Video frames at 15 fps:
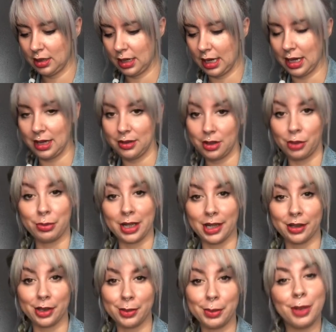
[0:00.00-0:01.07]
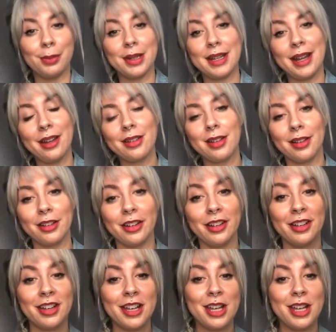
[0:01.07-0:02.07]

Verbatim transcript: and a regular permanent hair color?